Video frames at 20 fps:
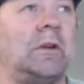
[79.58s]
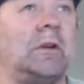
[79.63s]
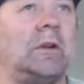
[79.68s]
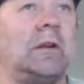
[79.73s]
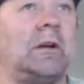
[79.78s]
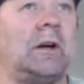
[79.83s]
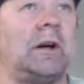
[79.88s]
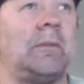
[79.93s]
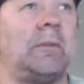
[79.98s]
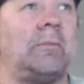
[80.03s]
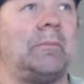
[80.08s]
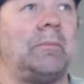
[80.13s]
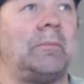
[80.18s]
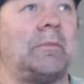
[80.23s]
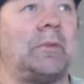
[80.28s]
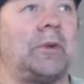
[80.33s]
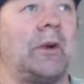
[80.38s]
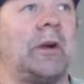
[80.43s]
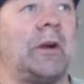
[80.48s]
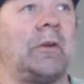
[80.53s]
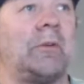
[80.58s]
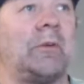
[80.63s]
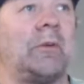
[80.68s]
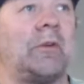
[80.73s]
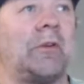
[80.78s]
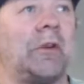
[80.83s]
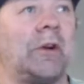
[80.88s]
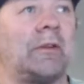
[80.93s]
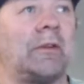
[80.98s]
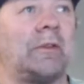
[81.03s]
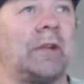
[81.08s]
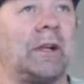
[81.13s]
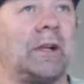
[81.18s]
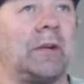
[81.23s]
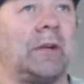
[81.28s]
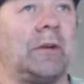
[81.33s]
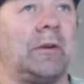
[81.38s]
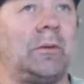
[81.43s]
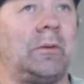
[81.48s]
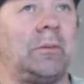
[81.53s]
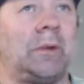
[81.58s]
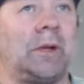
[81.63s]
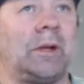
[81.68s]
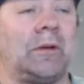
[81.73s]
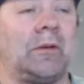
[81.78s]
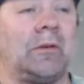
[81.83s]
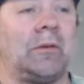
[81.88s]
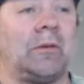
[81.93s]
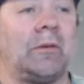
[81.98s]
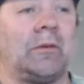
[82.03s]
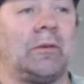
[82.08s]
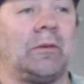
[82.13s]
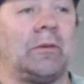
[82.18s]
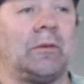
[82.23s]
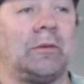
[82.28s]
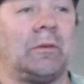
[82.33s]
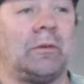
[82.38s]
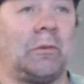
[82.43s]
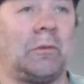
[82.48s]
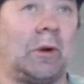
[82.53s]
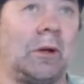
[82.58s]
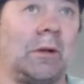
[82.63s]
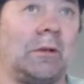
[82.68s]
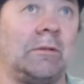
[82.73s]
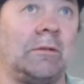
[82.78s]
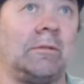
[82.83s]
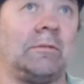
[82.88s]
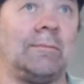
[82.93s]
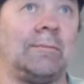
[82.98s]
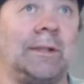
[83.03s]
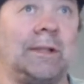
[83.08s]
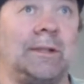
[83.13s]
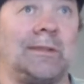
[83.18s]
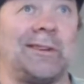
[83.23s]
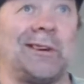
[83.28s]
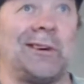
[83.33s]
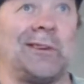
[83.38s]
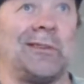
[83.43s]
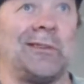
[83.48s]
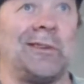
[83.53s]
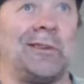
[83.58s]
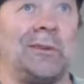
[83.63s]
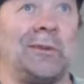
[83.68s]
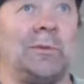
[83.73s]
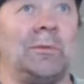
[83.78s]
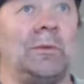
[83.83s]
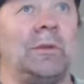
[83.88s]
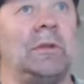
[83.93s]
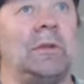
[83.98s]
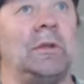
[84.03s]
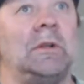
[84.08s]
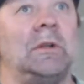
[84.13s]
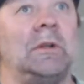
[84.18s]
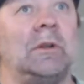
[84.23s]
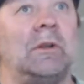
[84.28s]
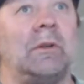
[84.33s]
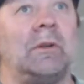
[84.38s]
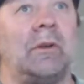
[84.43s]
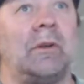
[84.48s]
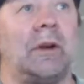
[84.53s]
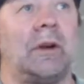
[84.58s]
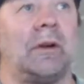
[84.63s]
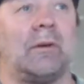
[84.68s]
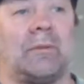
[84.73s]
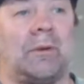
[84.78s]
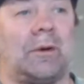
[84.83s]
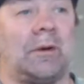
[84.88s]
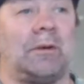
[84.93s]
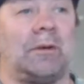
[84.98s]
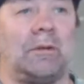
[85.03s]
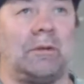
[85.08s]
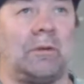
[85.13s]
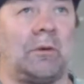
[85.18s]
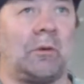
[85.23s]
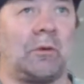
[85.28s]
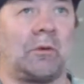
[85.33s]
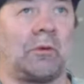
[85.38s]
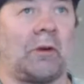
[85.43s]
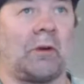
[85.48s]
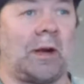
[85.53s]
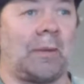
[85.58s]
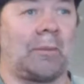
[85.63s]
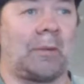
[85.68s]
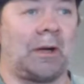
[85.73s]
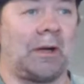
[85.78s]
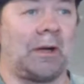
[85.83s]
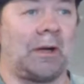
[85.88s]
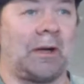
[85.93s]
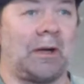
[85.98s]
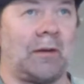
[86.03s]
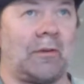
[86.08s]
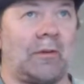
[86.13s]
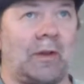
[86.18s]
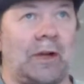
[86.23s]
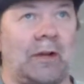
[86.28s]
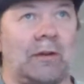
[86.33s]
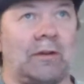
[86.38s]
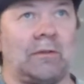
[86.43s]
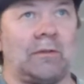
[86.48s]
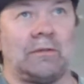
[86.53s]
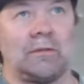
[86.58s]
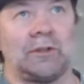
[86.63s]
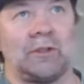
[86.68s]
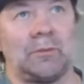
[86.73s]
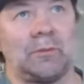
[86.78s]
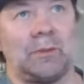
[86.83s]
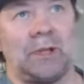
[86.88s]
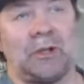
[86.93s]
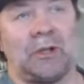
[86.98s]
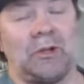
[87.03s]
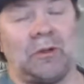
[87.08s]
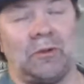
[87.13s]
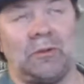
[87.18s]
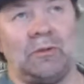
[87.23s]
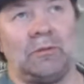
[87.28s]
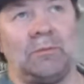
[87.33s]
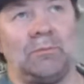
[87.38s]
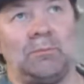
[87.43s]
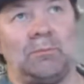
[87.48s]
I'm trying to install everything new because one, it's all new, so I don't want old crap on there that should be new.